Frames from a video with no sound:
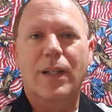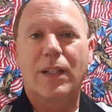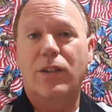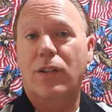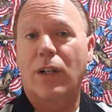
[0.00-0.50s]

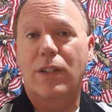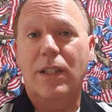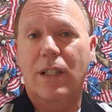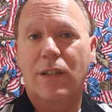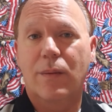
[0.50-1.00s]
It's charging
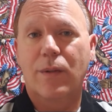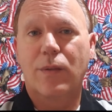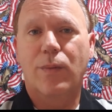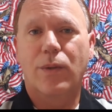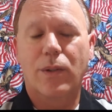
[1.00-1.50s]
customers
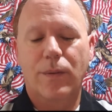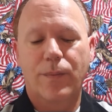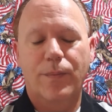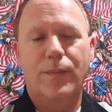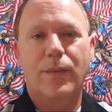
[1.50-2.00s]
more.
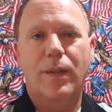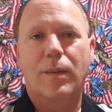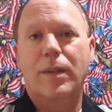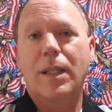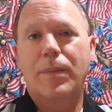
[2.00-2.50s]
They're
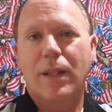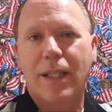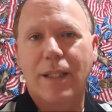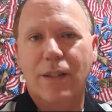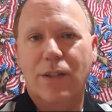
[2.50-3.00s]

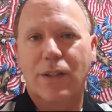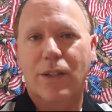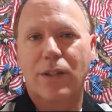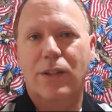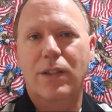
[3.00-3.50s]
manipulating the
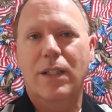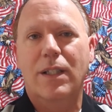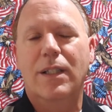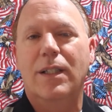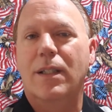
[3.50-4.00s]
surge.
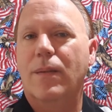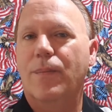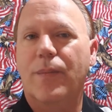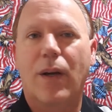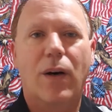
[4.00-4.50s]

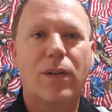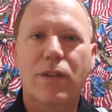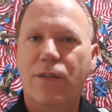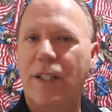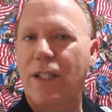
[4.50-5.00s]
All
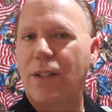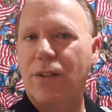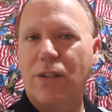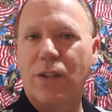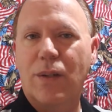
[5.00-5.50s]
those
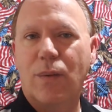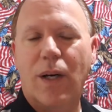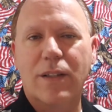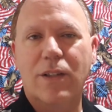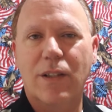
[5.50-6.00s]
videos you can
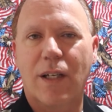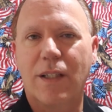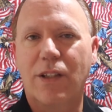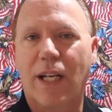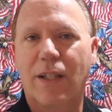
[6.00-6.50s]
watch on
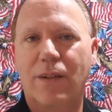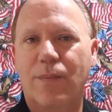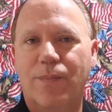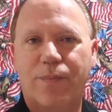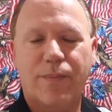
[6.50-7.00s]
the channel,
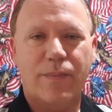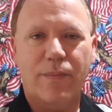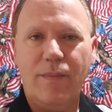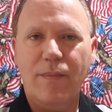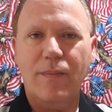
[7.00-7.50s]

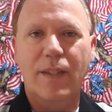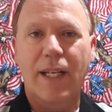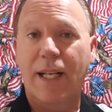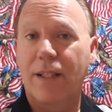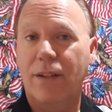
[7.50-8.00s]

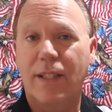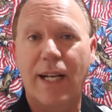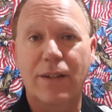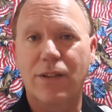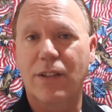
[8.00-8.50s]
and they're
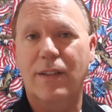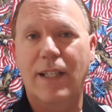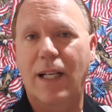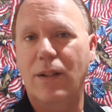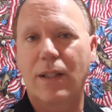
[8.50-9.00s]
titled just
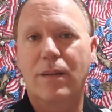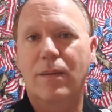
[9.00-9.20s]
that.